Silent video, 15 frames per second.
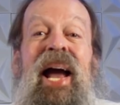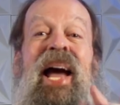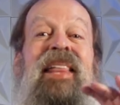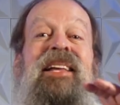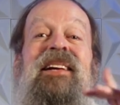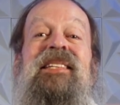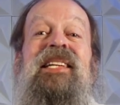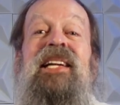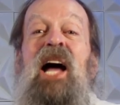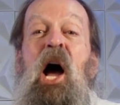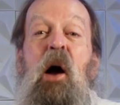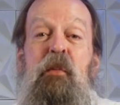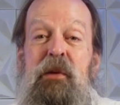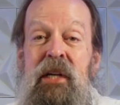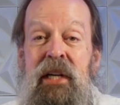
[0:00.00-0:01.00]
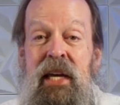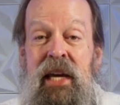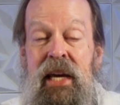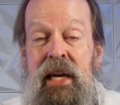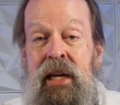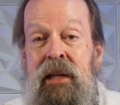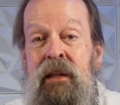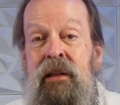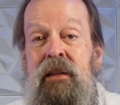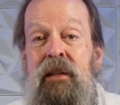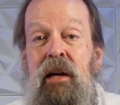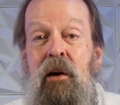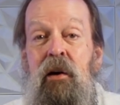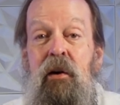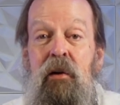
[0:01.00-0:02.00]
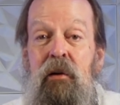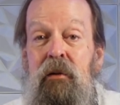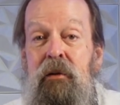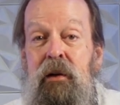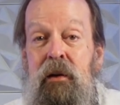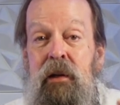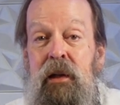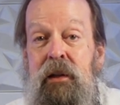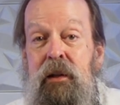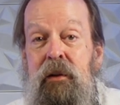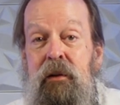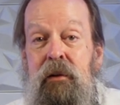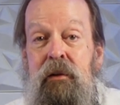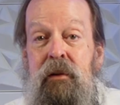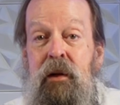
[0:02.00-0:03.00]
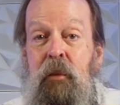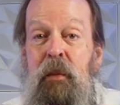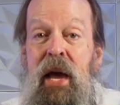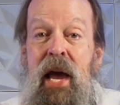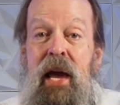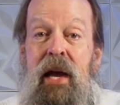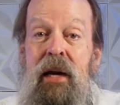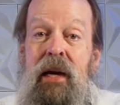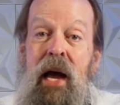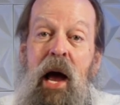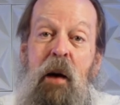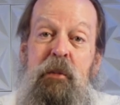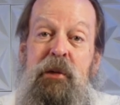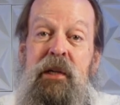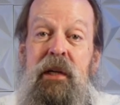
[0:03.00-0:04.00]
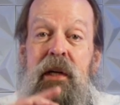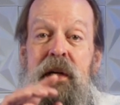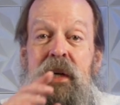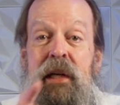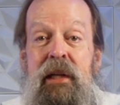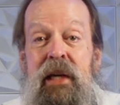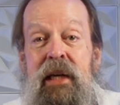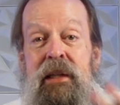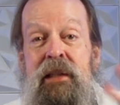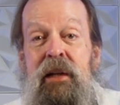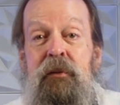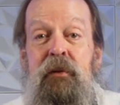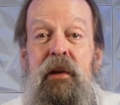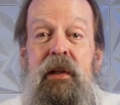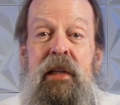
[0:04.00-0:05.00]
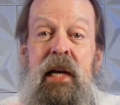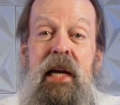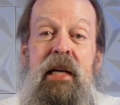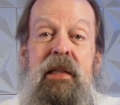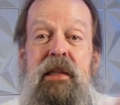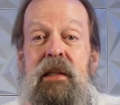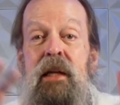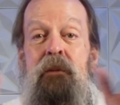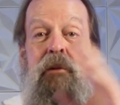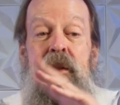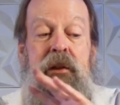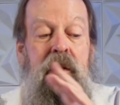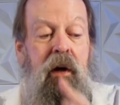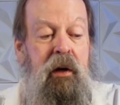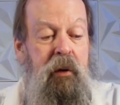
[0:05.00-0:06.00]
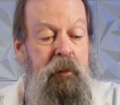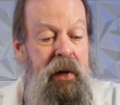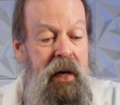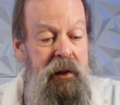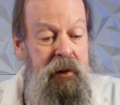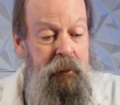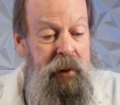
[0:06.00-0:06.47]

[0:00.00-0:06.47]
And there's an option key. So you can do command, option, and get different things that we'll talk about in a